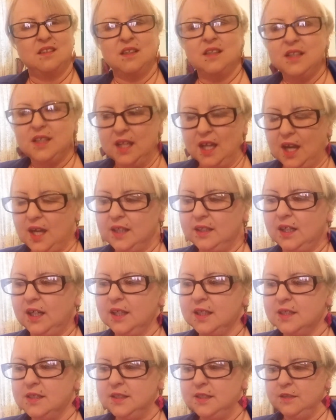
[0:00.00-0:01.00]
Yeah, I
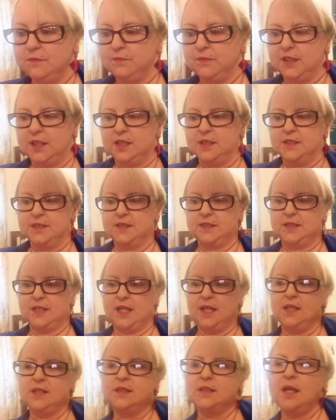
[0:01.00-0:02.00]
can definitely
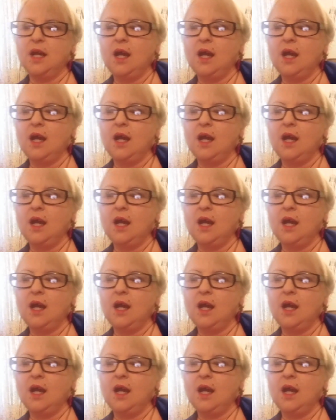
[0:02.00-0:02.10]
understand.